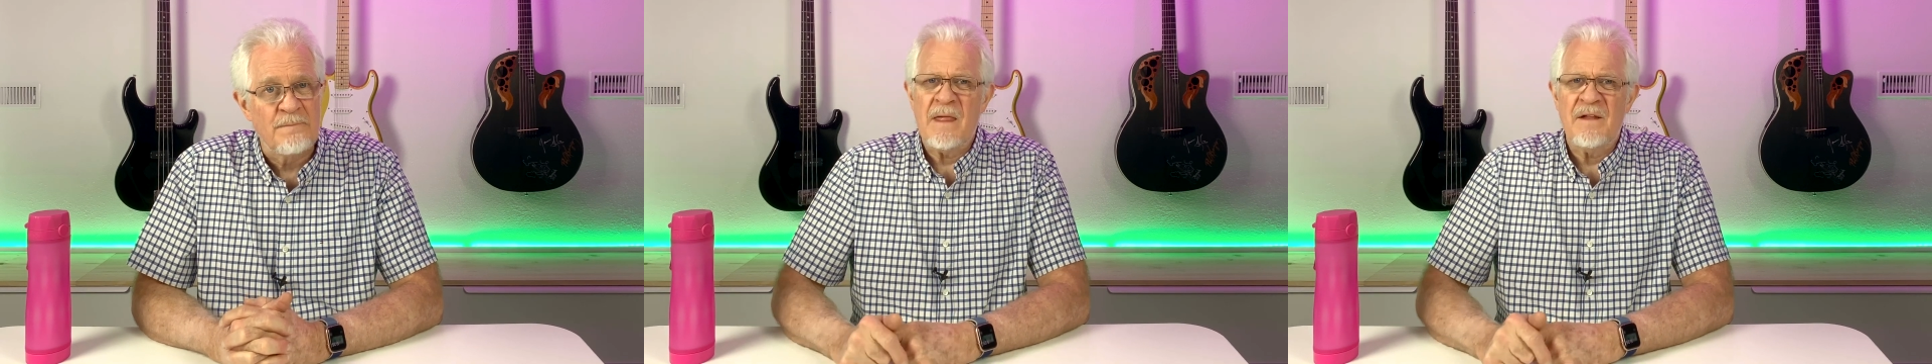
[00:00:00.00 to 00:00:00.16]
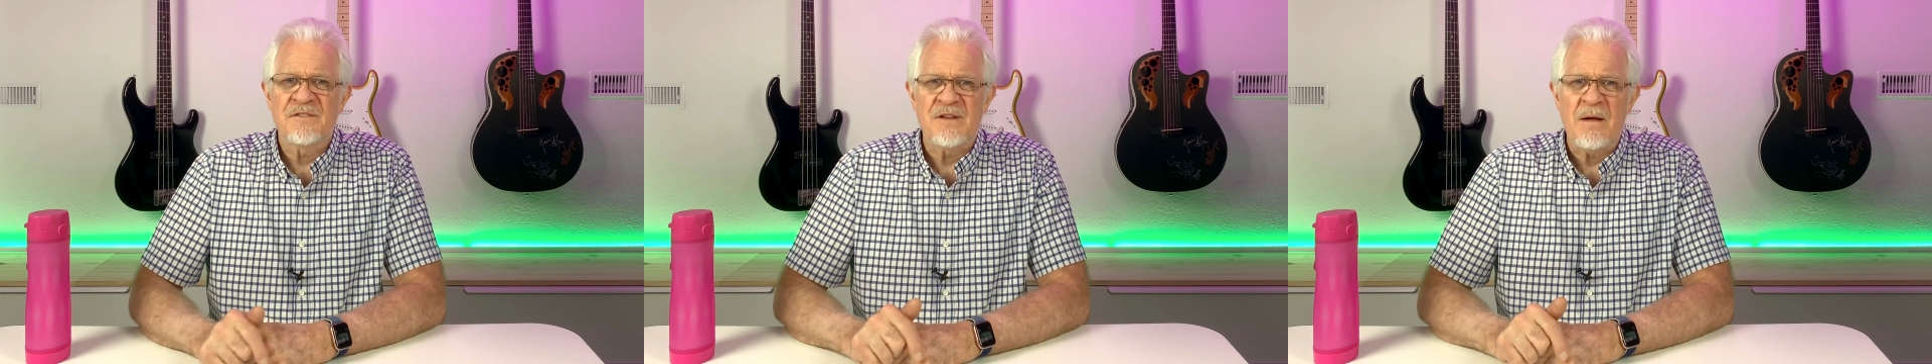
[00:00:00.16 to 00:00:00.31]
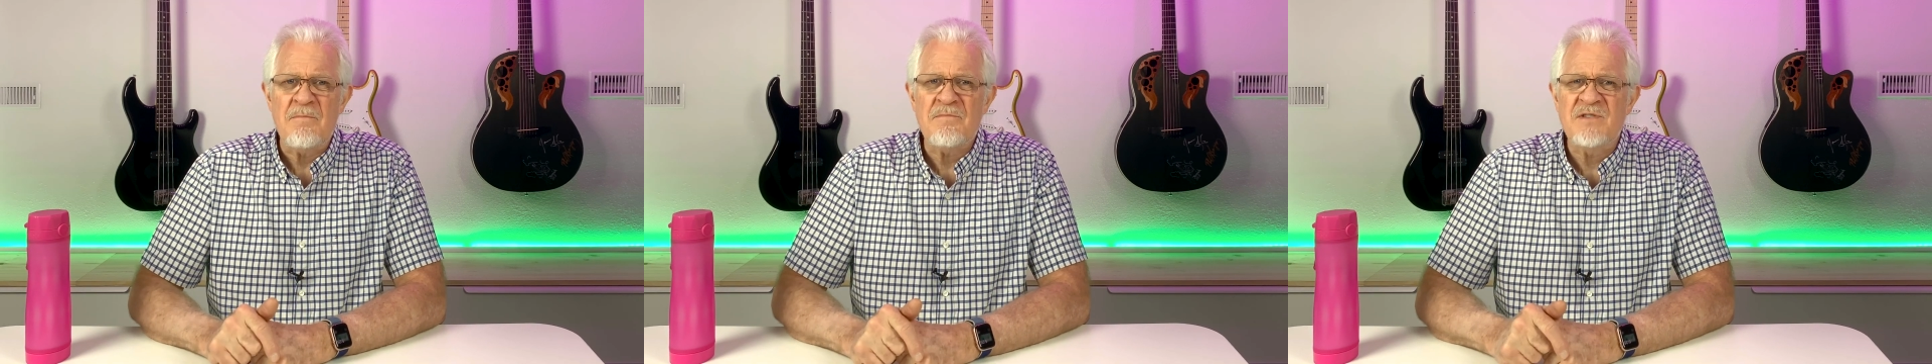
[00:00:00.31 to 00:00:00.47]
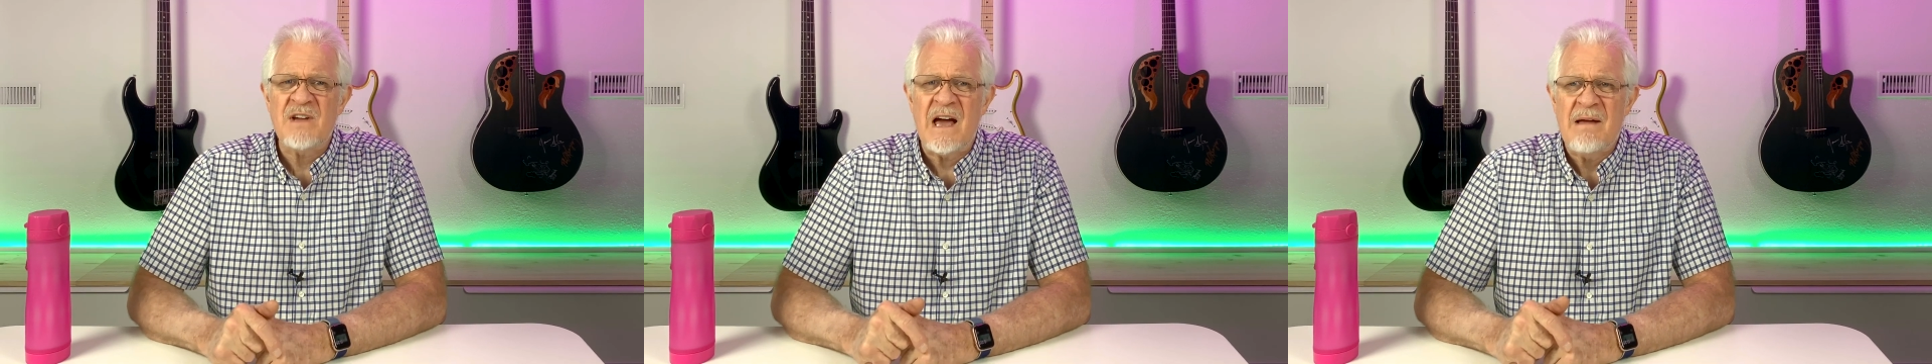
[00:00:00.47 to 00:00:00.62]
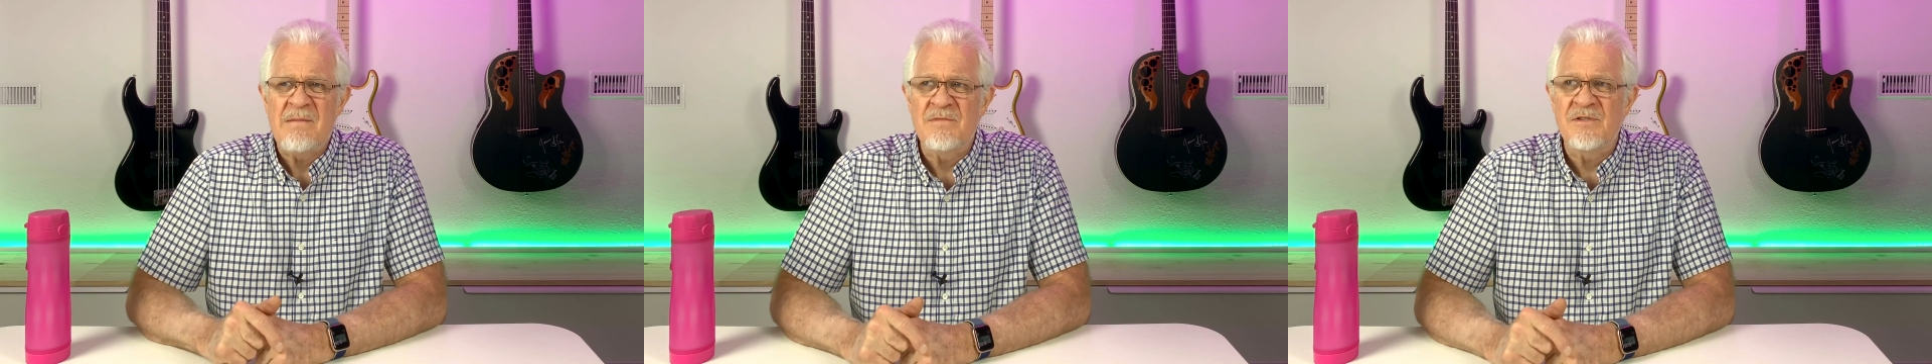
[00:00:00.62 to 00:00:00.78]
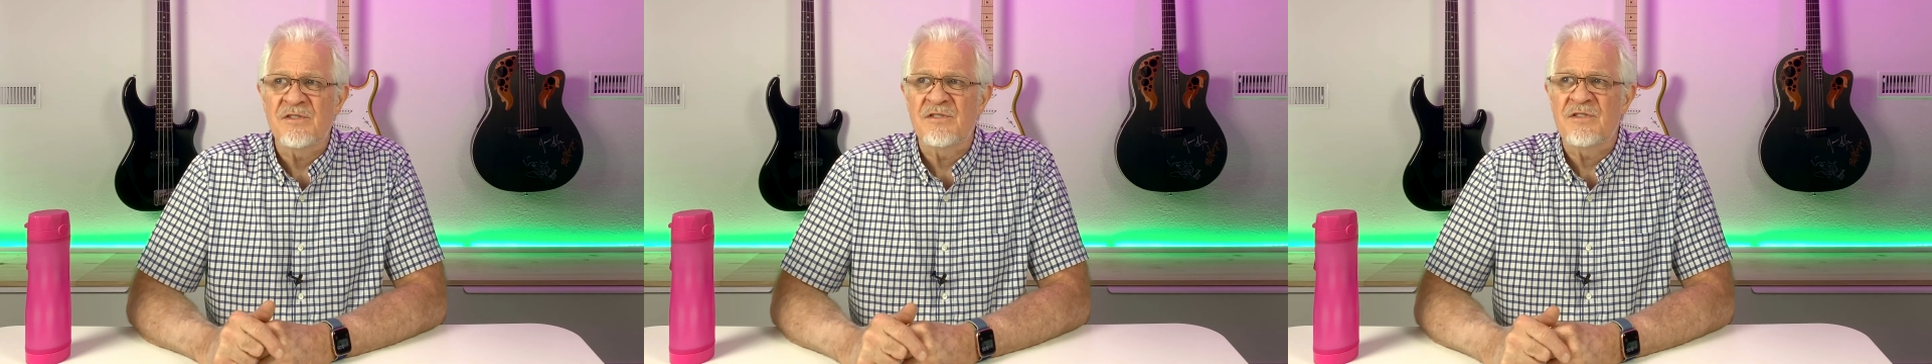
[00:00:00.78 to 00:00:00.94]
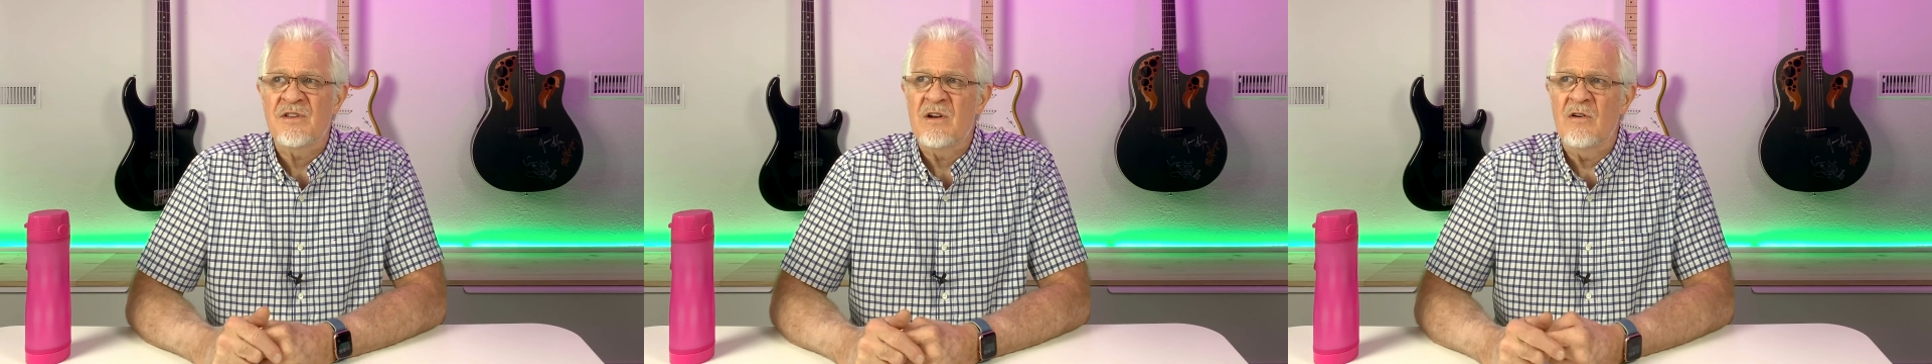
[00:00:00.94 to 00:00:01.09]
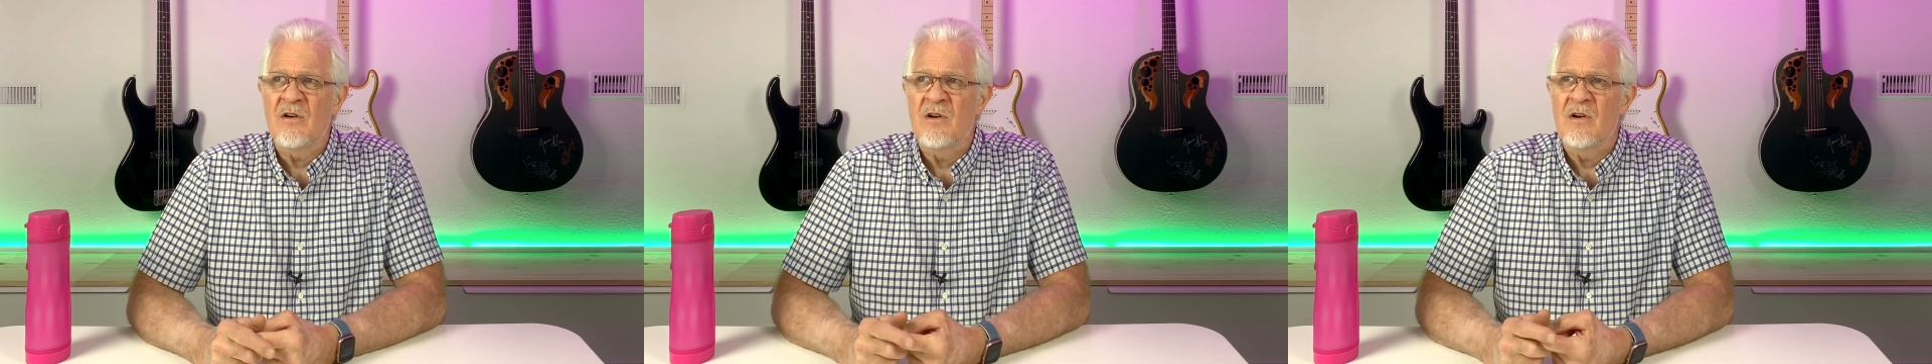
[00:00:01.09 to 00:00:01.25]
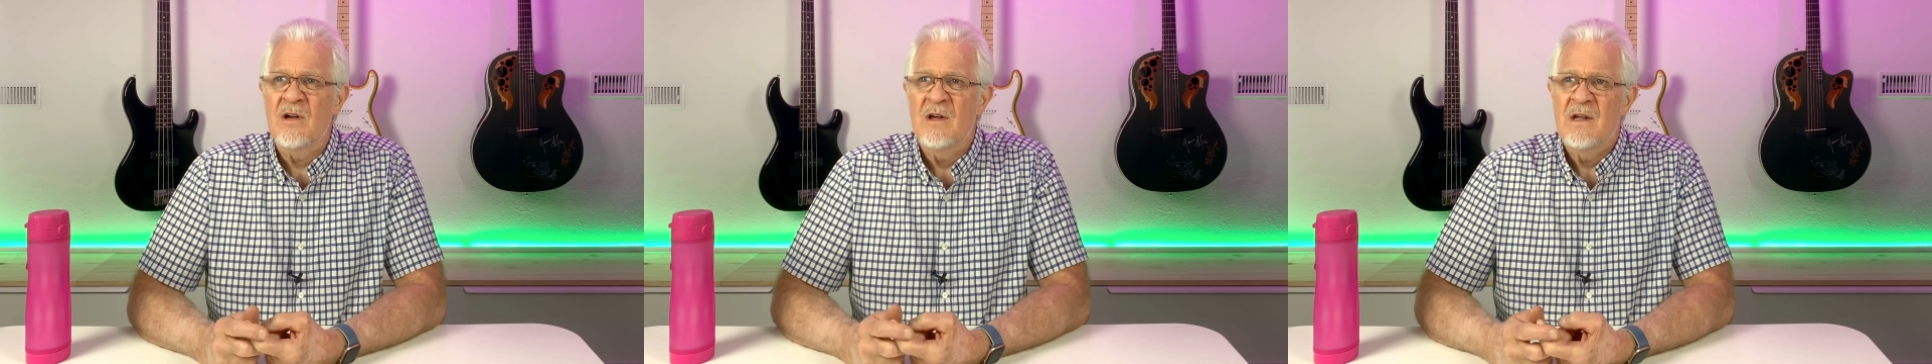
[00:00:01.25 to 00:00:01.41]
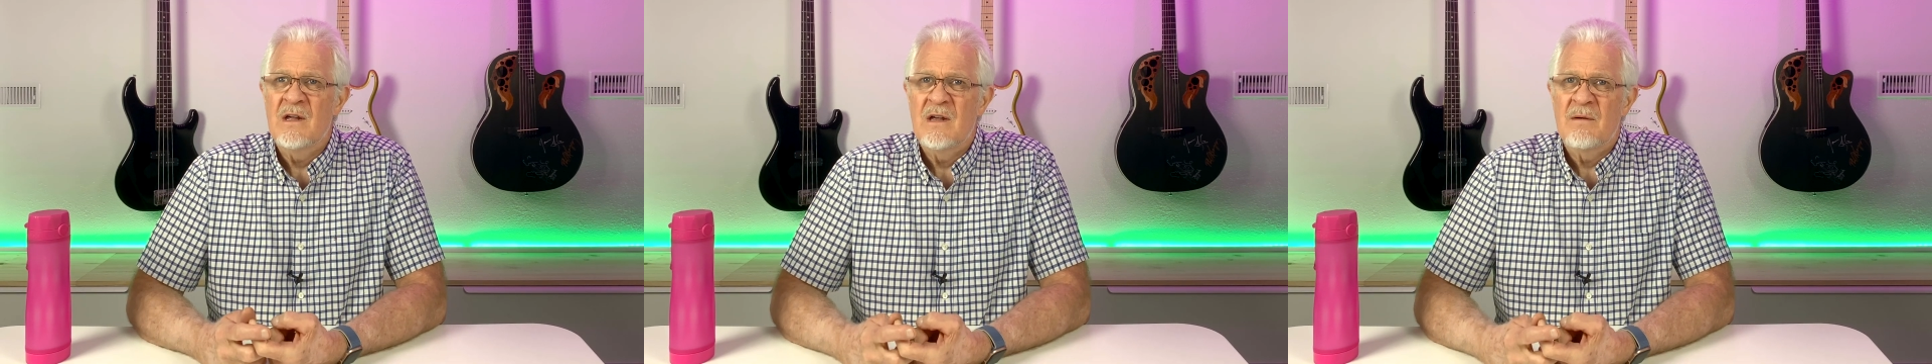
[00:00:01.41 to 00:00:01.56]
Sometimes there are